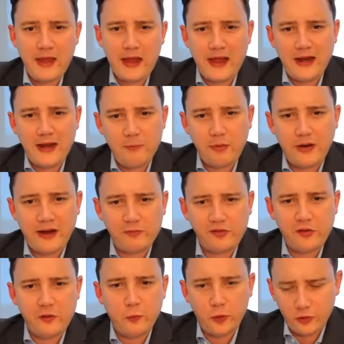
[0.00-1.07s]
and then perhaps do
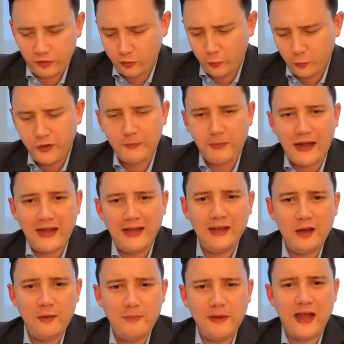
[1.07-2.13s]
you want to talk about a
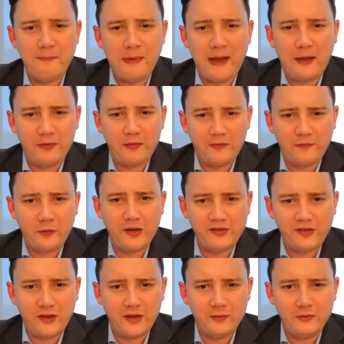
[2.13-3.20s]
little bit about the free
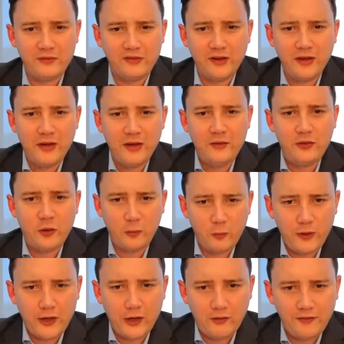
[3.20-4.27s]
zones that
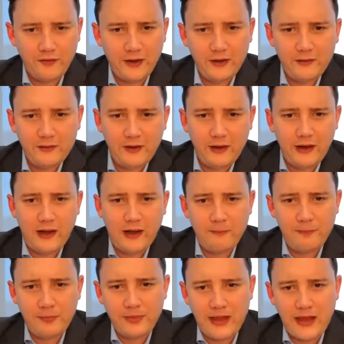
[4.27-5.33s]
we offer
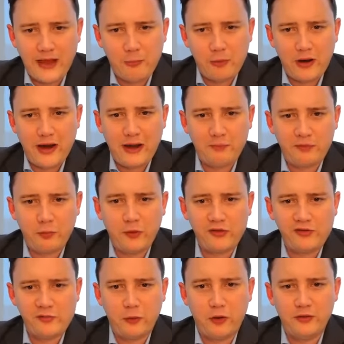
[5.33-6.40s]
um, and perhaps
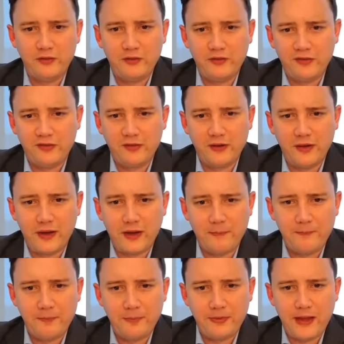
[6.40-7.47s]
which ones
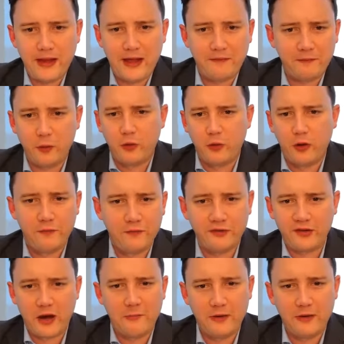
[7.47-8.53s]
um, have good offers
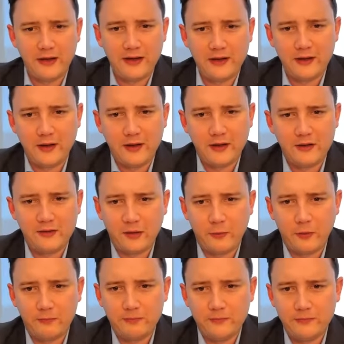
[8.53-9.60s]
currently and, uh, and so
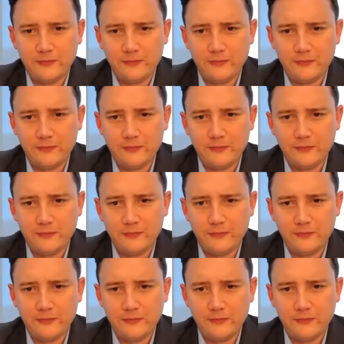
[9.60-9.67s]
on?